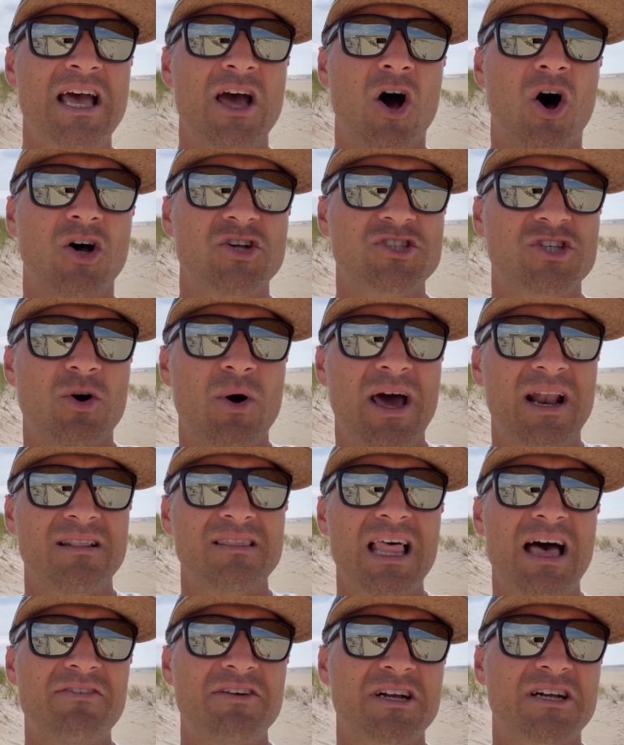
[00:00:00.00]
Also at
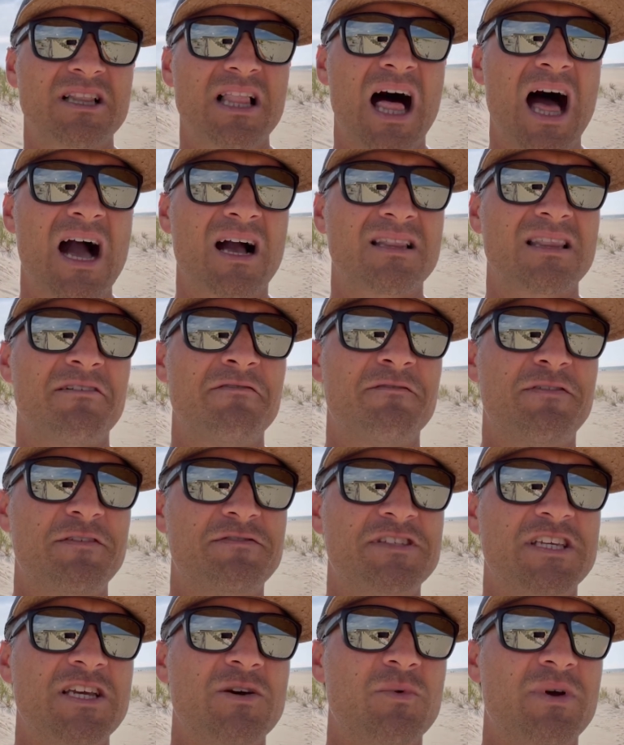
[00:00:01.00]
11 o'clock,
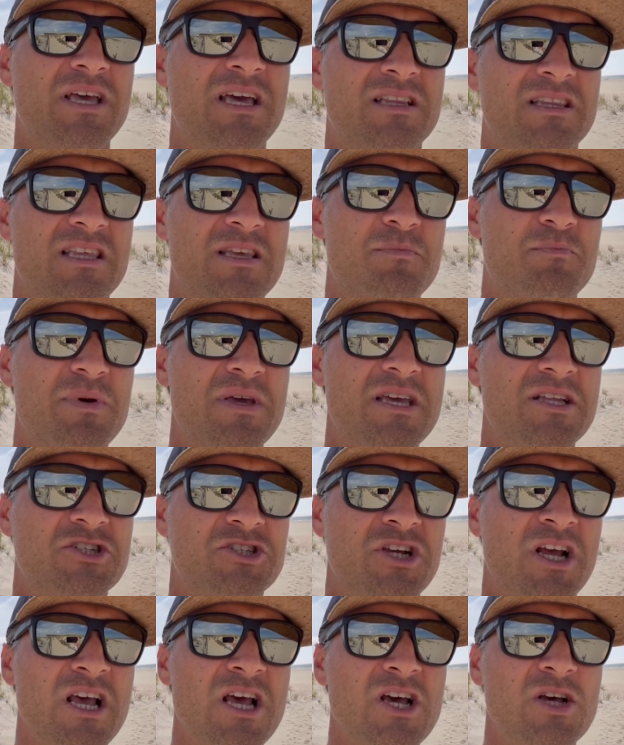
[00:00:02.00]
11:15, we hit the beach.